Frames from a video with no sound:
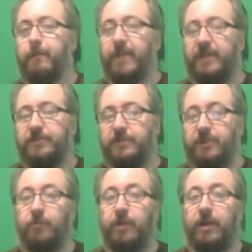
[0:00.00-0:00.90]
based
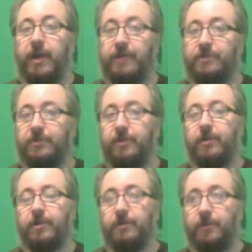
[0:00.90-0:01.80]
on what I saw
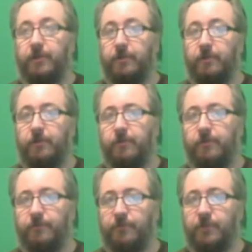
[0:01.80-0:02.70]
in the theater
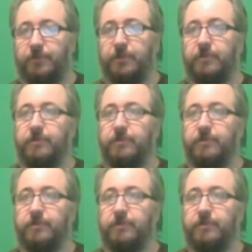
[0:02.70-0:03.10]
for this year.